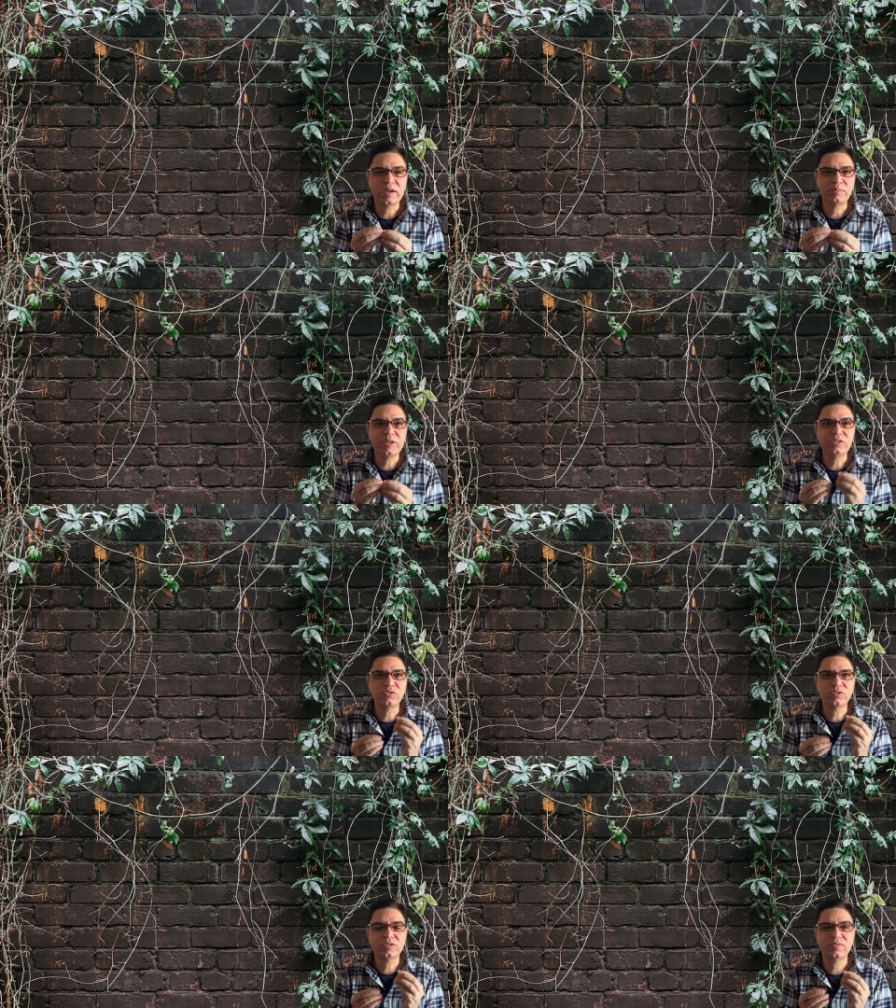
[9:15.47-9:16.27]
I mean, he's
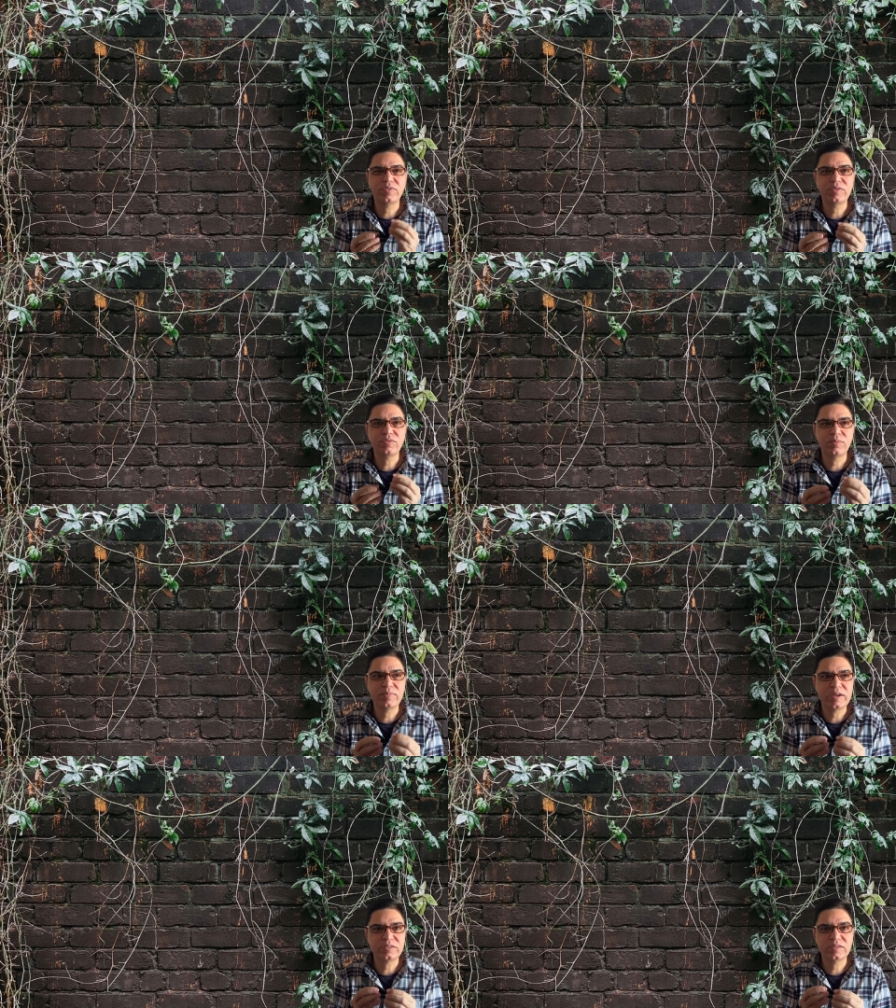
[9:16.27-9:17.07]
not suffering from,
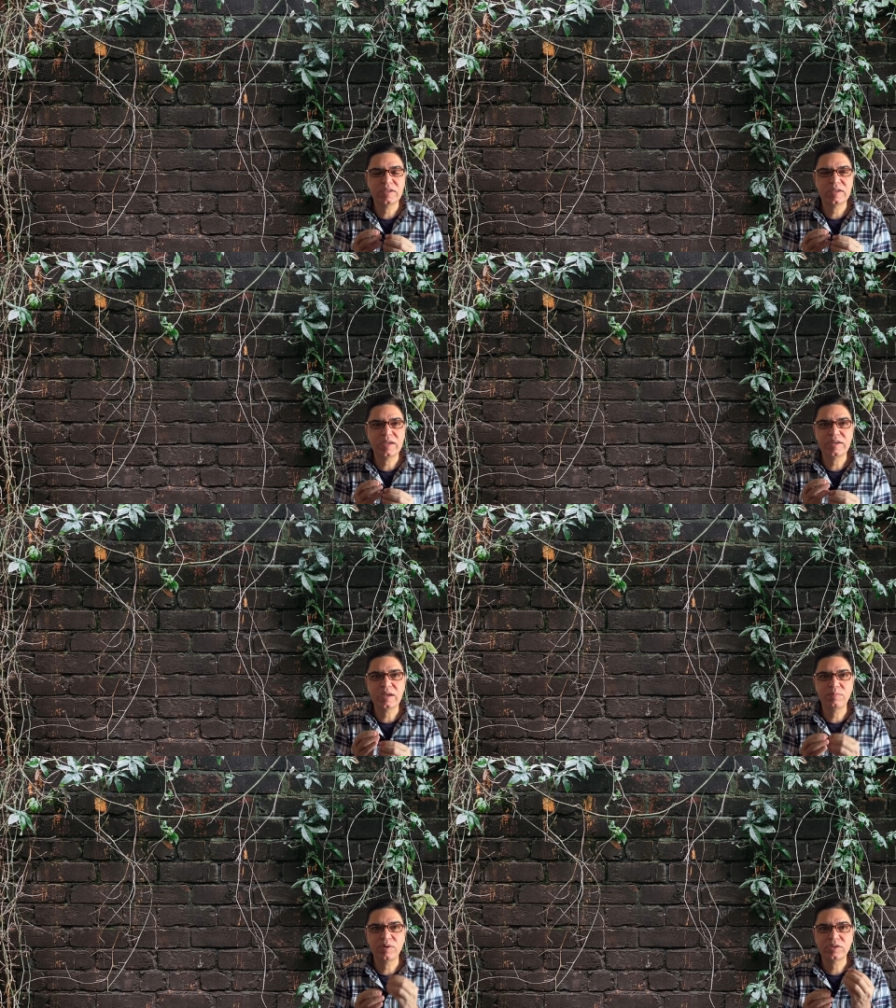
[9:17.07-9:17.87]
let's say, any
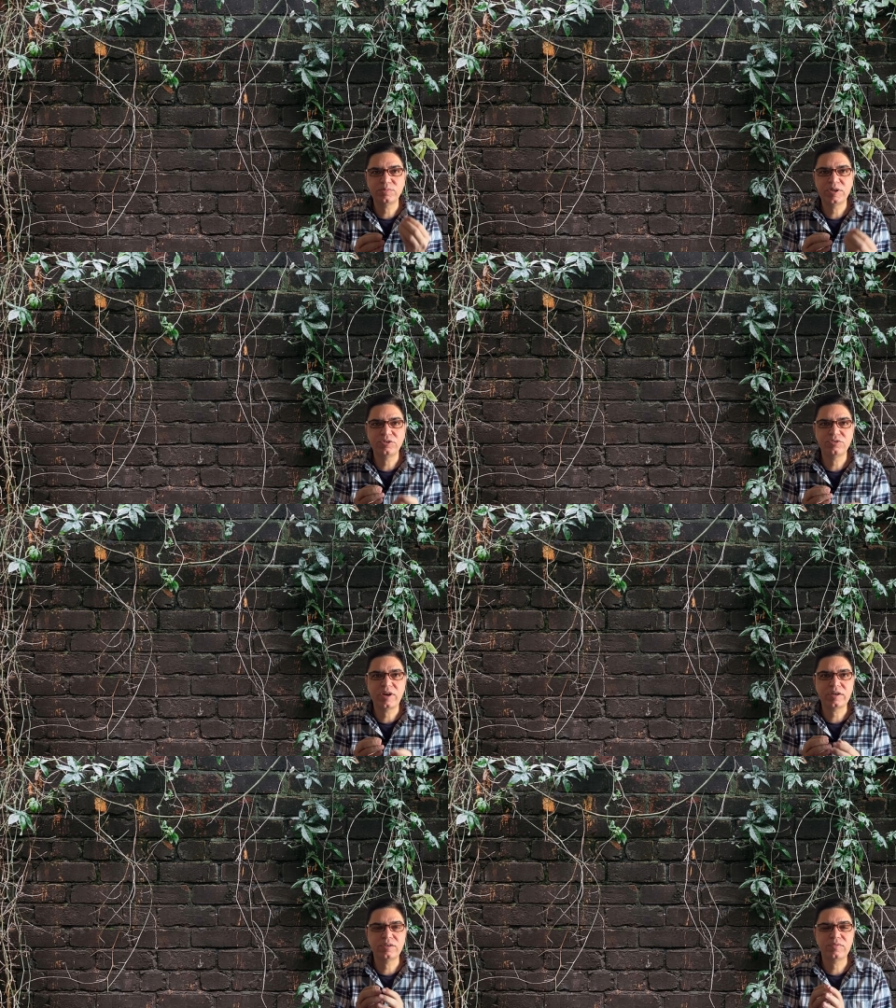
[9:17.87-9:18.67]
upper respiratory
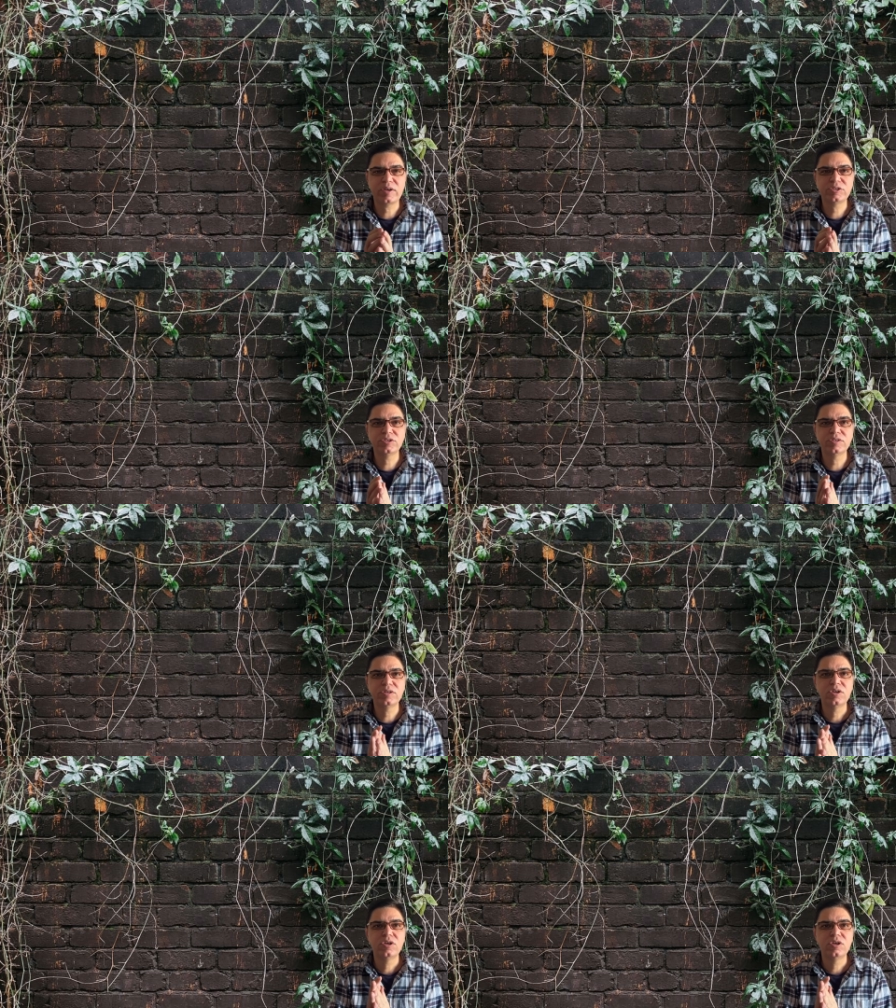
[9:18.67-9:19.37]
tract infection,